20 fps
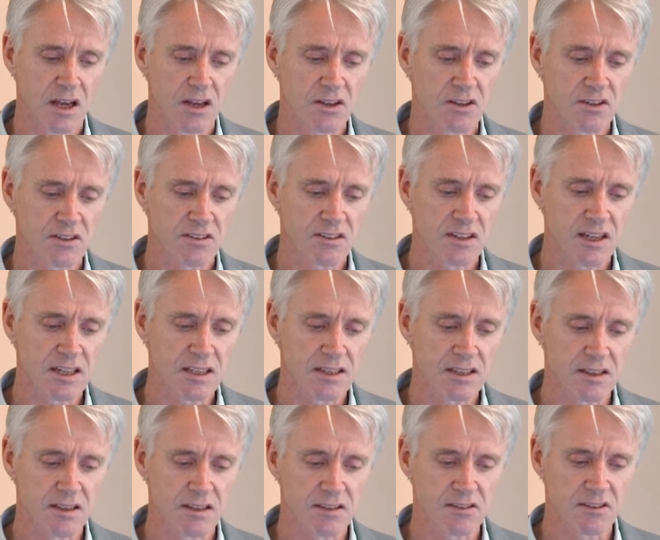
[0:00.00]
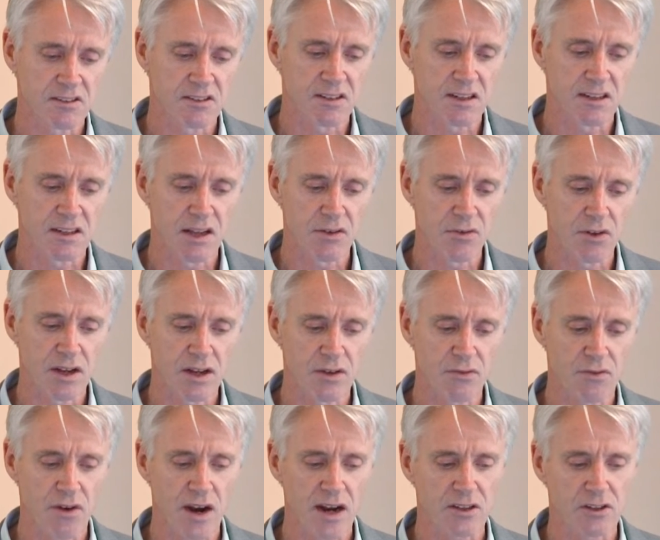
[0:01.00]
You can see that there's a significant
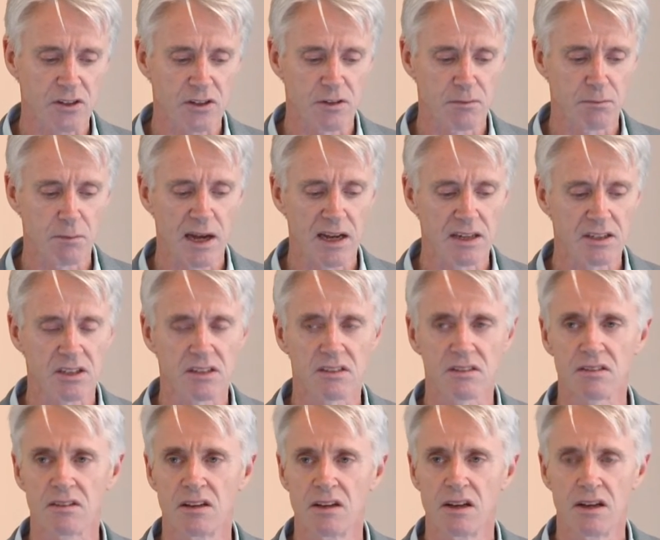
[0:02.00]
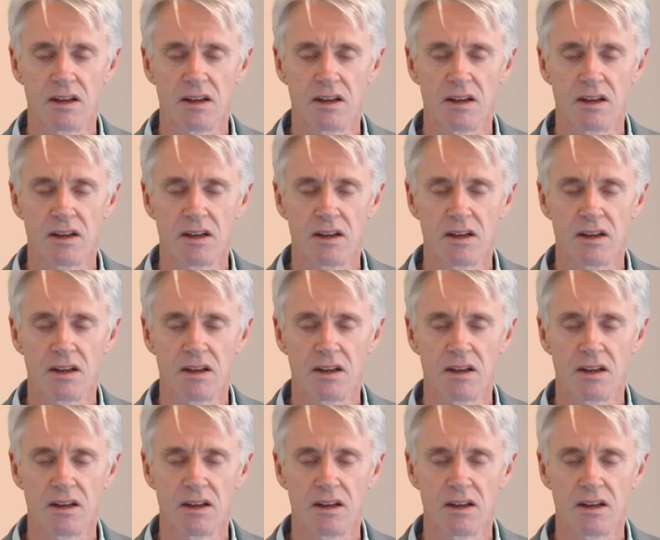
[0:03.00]
fraction of patients